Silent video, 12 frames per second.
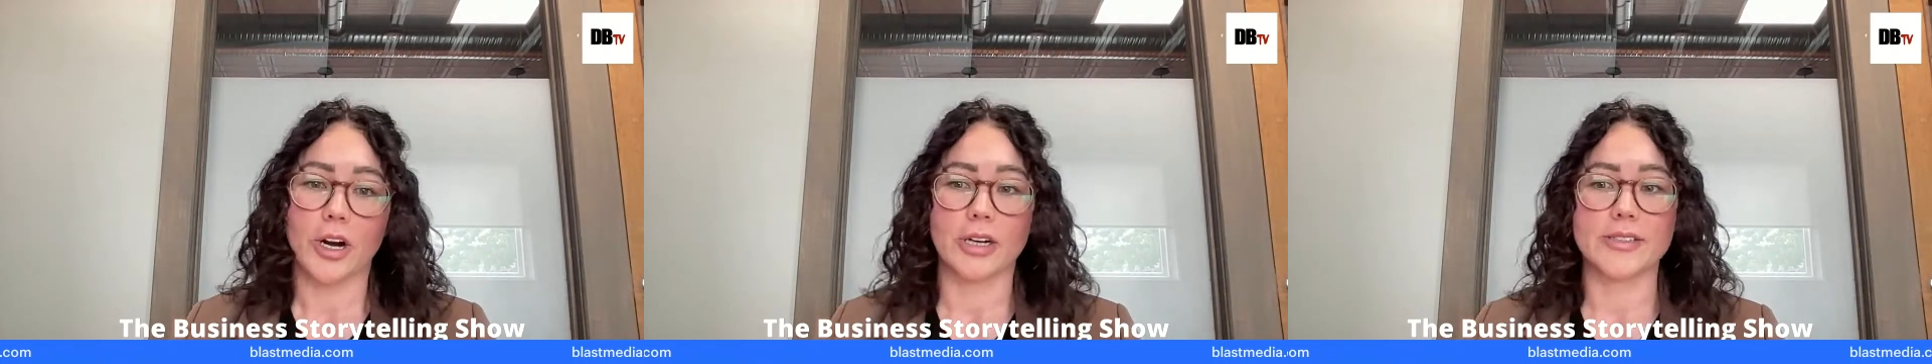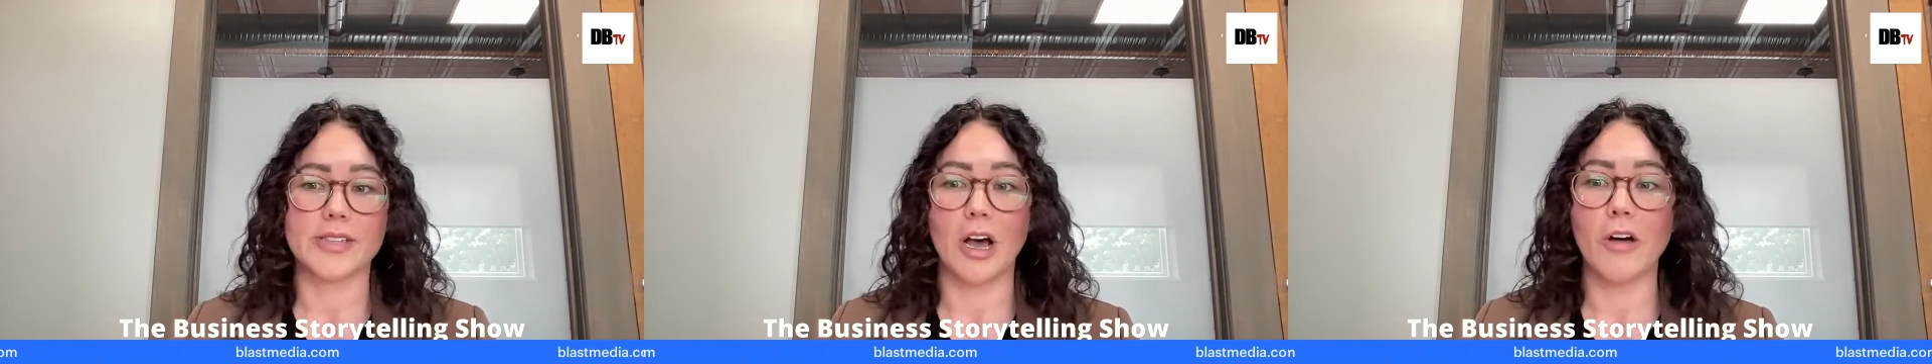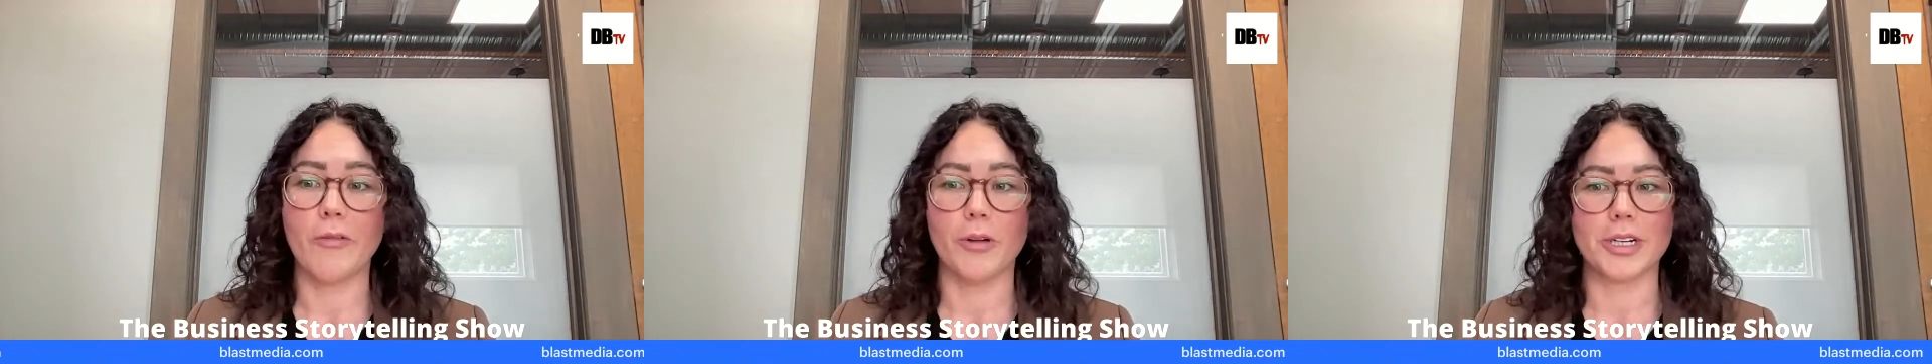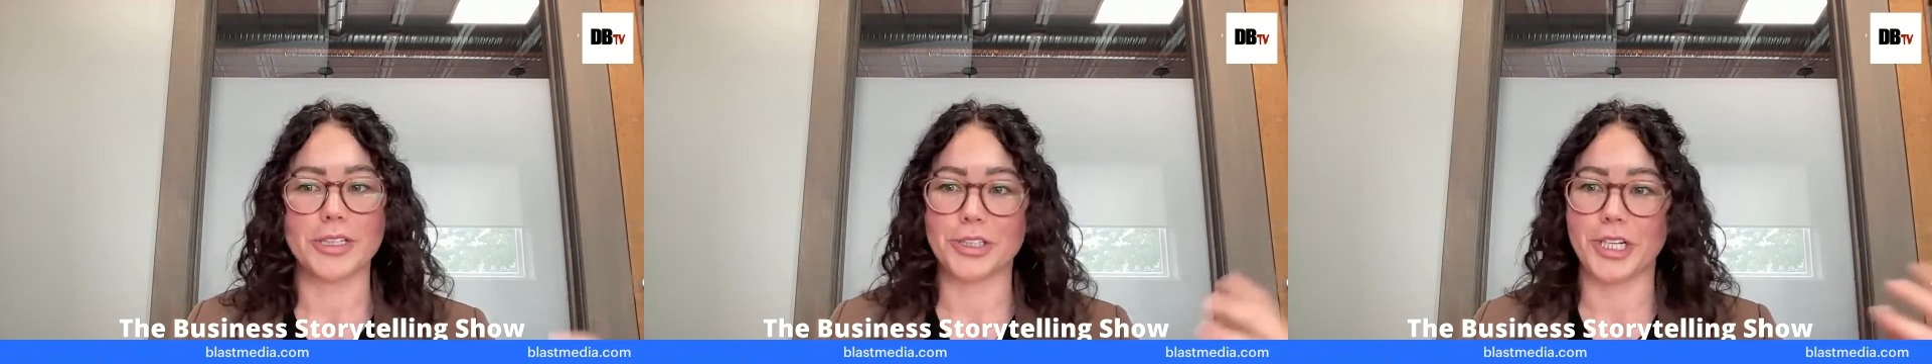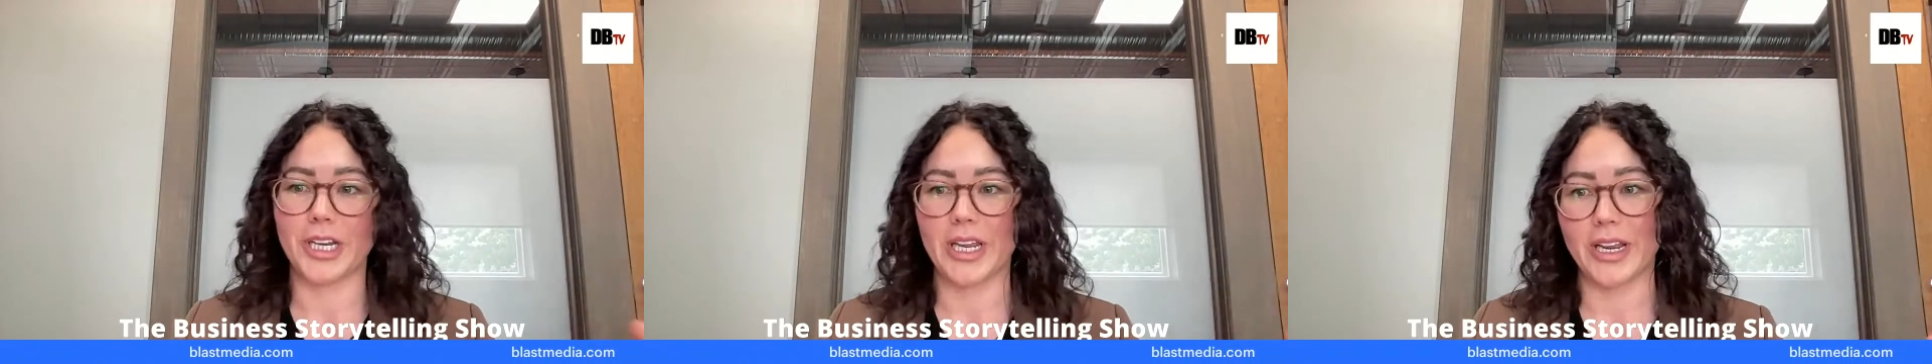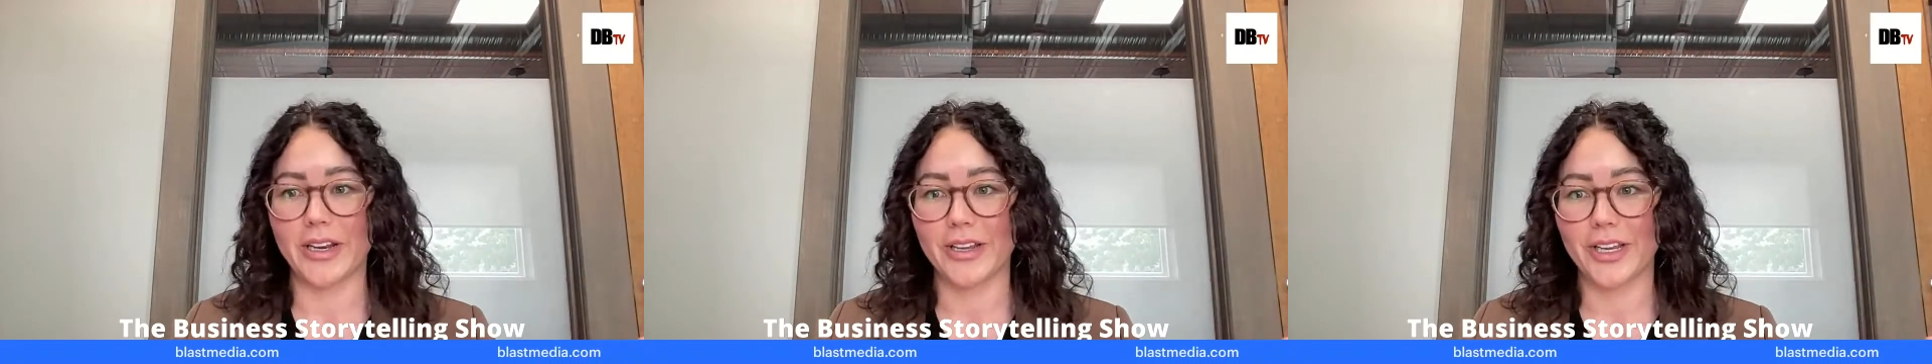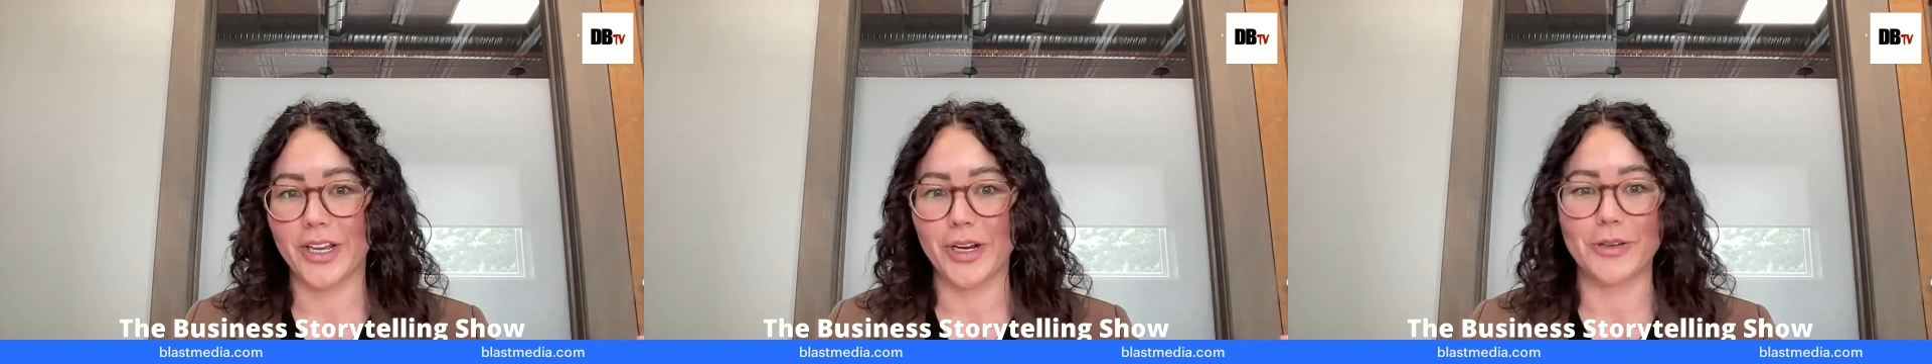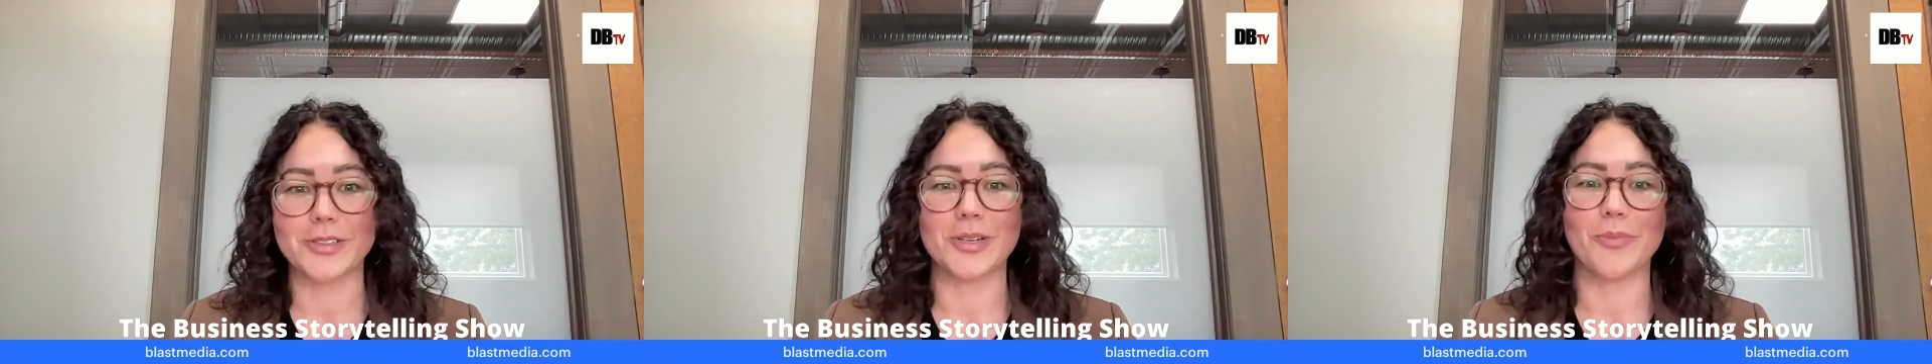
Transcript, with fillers: herself or does she need you know